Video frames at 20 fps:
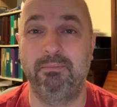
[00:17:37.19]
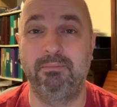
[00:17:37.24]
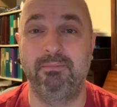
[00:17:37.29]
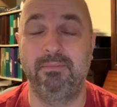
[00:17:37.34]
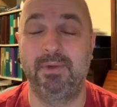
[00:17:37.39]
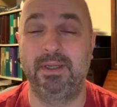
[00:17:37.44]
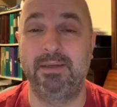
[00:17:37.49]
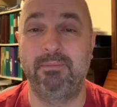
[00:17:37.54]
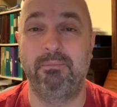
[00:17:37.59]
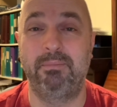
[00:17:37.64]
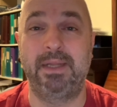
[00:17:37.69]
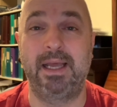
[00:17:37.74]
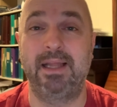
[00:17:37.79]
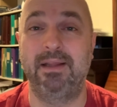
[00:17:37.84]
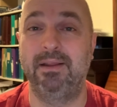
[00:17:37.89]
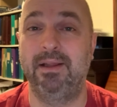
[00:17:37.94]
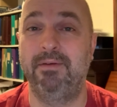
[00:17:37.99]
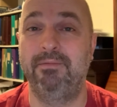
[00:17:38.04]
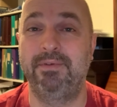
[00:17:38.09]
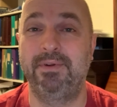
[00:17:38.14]
my dad
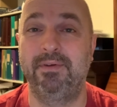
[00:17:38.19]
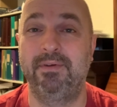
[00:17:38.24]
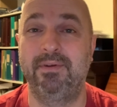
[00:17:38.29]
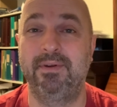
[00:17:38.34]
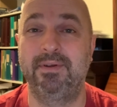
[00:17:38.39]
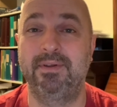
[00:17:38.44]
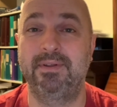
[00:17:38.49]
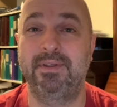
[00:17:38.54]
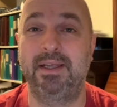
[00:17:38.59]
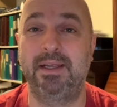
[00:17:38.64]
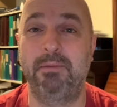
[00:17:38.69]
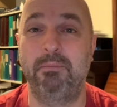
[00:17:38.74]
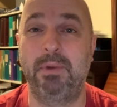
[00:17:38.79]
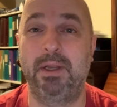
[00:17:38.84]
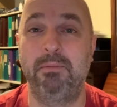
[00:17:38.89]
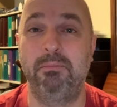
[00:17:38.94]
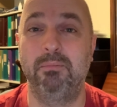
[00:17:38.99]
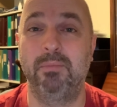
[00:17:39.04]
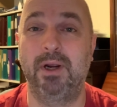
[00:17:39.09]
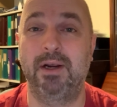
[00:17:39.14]
loved to stay at bed
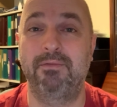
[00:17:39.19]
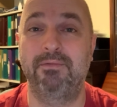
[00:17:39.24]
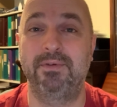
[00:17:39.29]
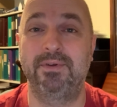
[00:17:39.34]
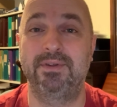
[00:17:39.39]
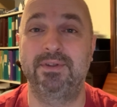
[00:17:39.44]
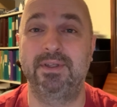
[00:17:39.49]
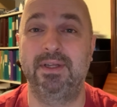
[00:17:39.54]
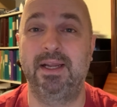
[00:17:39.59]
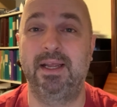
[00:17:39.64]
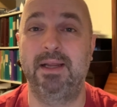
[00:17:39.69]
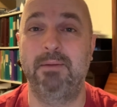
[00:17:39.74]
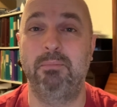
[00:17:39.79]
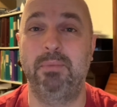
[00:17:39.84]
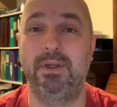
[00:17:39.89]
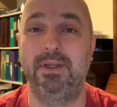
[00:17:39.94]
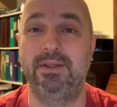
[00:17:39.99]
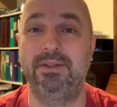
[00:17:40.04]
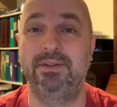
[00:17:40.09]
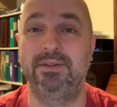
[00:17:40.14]
and breakfasts that had
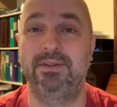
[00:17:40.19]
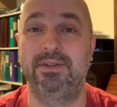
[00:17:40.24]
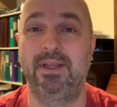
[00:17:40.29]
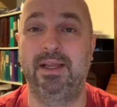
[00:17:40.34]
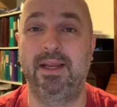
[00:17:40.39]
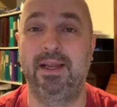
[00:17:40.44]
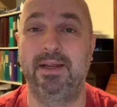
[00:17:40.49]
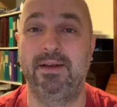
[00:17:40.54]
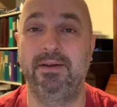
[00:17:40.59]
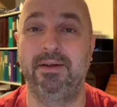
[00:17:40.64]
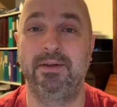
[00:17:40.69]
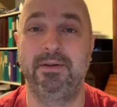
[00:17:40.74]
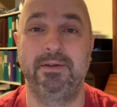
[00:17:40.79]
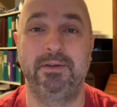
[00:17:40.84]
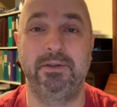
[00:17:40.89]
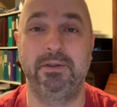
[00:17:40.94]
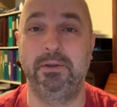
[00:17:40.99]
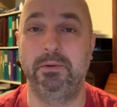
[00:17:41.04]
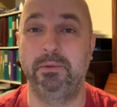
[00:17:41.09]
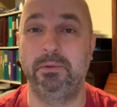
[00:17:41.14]
places that had,
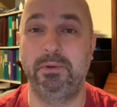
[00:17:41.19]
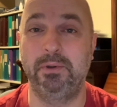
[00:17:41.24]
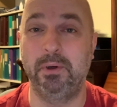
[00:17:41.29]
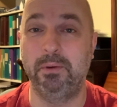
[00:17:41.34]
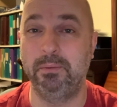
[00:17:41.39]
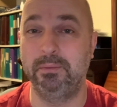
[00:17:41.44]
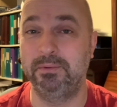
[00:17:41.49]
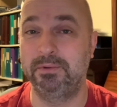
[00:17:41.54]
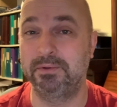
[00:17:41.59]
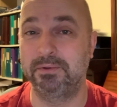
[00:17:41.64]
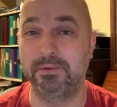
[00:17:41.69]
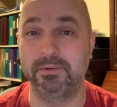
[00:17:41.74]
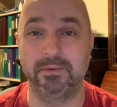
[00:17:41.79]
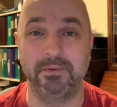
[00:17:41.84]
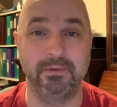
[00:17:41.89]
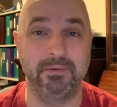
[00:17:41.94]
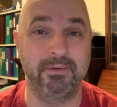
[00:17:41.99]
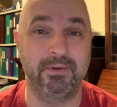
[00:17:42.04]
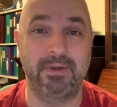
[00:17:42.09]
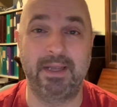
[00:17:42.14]
you know, goats
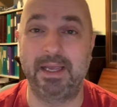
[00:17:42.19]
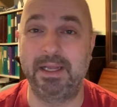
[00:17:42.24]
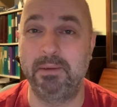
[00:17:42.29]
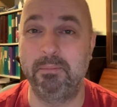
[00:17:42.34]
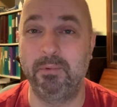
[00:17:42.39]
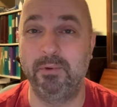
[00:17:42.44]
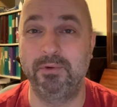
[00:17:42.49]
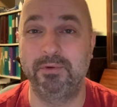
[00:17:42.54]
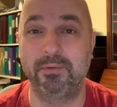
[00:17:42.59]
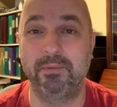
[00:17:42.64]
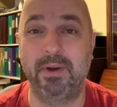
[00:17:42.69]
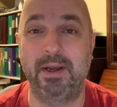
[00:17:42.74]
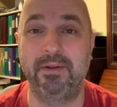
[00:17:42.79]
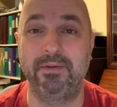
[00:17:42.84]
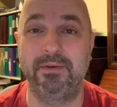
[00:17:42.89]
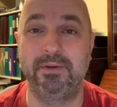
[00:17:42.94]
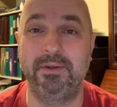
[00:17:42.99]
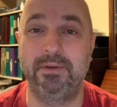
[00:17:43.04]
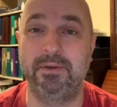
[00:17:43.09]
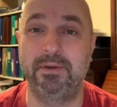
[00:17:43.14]
or animals around
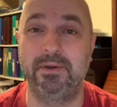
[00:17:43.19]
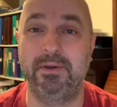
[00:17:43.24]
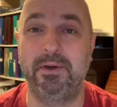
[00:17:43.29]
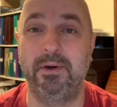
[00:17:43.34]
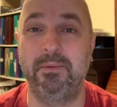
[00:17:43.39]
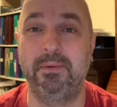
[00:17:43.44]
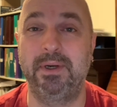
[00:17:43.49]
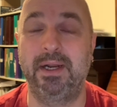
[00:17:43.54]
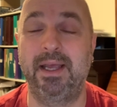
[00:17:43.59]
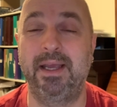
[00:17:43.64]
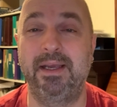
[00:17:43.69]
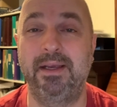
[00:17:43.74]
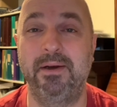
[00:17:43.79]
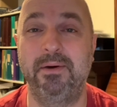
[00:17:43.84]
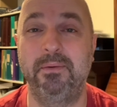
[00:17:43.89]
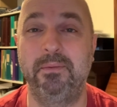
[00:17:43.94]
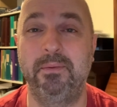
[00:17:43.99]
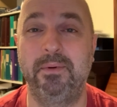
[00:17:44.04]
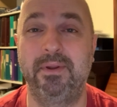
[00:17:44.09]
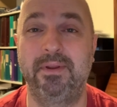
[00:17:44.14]
that you could go and hang
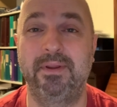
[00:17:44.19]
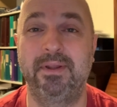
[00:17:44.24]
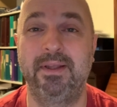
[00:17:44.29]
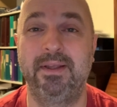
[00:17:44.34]
out with.